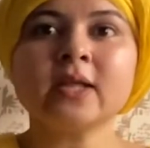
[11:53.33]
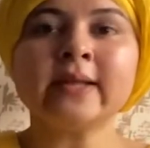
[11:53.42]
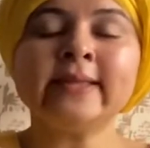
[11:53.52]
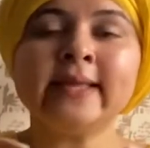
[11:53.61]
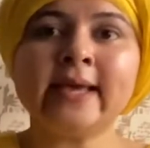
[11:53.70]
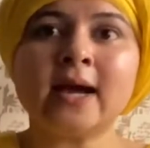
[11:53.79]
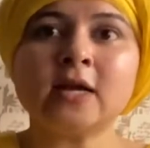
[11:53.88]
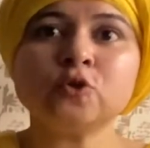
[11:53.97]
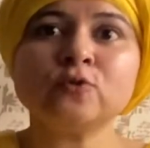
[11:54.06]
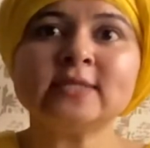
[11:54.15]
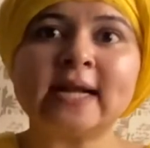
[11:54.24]
They
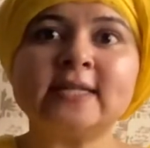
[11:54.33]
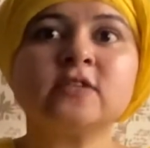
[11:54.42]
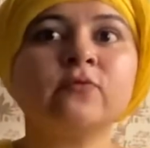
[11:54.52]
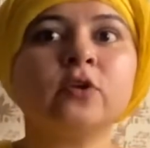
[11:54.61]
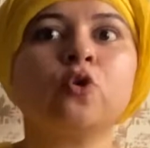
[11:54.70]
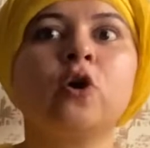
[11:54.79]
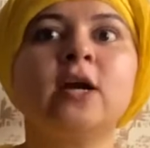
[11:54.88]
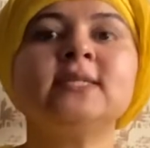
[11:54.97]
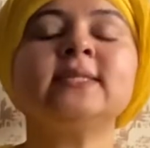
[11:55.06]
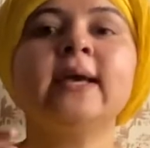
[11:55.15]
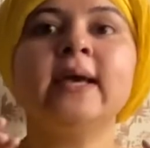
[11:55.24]
are two sides of the
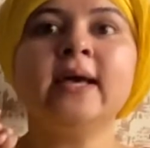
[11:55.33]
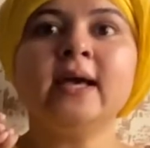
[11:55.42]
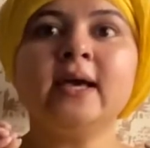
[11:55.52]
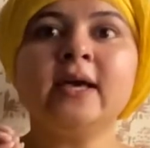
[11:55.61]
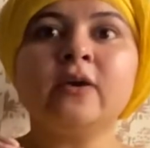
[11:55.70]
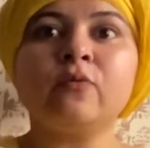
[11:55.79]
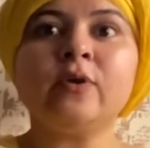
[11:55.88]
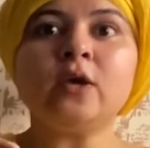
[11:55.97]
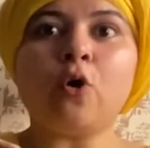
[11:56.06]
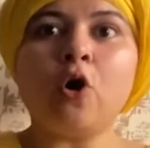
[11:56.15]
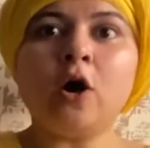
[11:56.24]
coins.
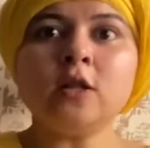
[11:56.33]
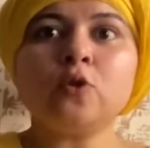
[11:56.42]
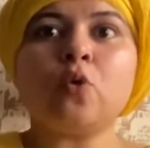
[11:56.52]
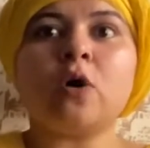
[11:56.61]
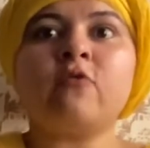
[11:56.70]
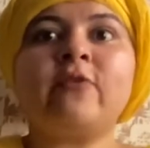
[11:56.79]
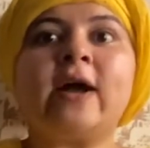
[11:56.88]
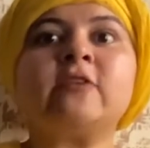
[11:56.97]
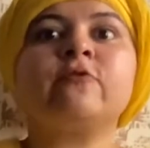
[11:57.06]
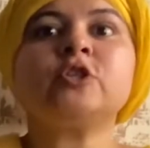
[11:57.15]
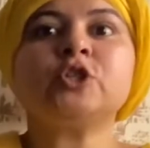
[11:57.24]
We all know a
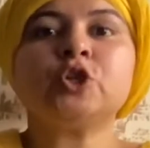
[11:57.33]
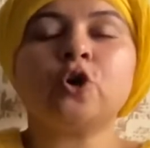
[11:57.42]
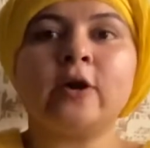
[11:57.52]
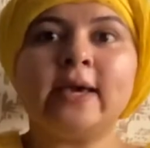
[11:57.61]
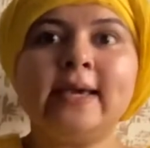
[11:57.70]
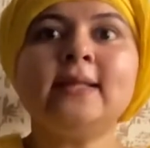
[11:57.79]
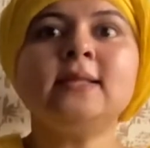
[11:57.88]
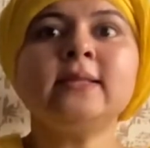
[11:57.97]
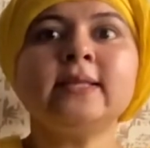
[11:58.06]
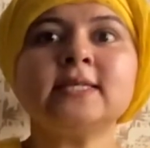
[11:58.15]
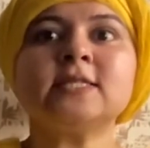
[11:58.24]
fact for sure.
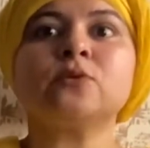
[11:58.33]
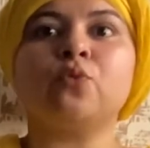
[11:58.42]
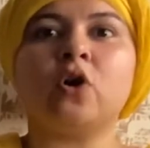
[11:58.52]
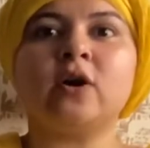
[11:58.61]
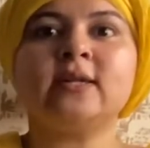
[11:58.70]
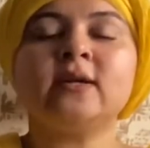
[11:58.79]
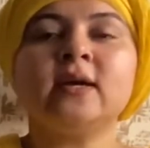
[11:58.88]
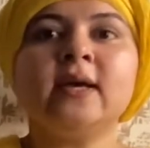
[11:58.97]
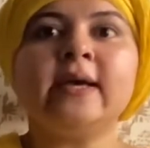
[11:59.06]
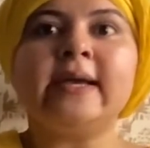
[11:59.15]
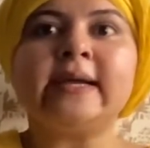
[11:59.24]
In this world,
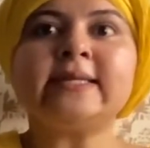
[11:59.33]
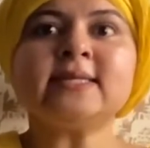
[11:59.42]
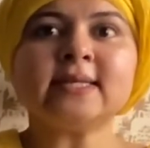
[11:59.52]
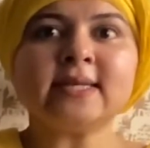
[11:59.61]
it is